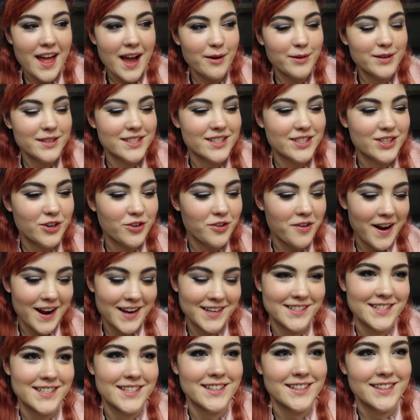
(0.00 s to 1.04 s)
That was
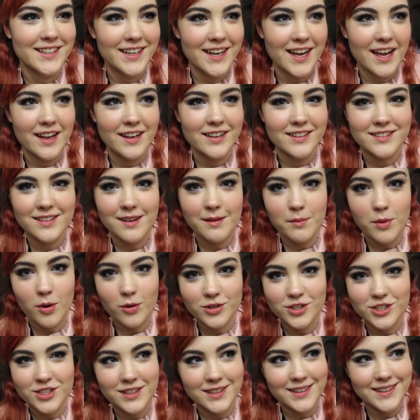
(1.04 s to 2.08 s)
crazy and
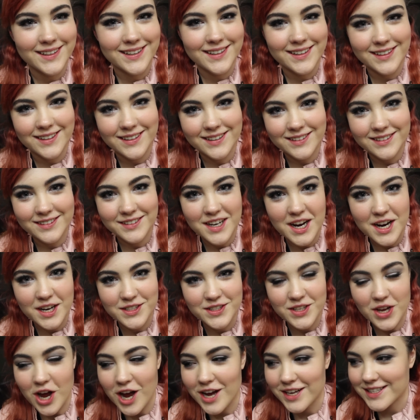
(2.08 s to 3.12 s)
emotionally
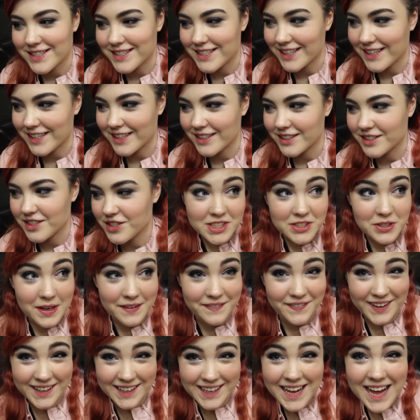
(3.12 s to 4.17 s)
exhausting. So I,
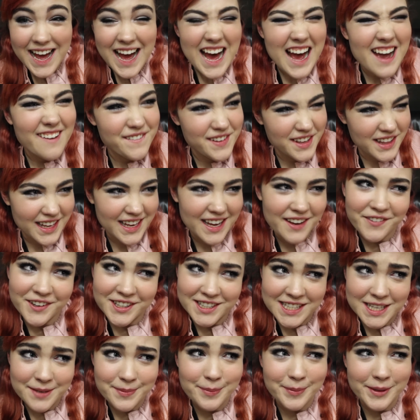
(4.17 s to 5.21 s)
f I feel like if I
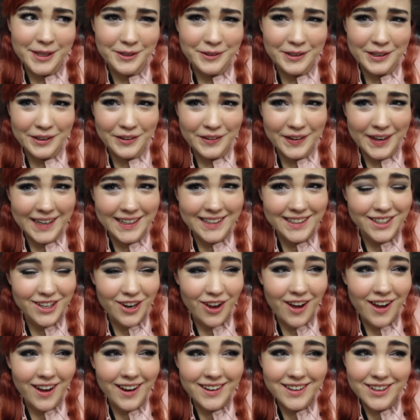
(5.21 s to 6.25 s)
sleep, I'm gonna regret
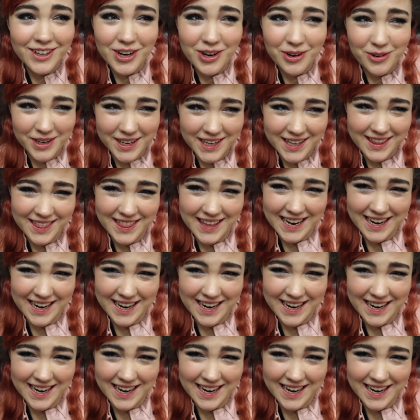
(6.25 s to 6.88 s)
not going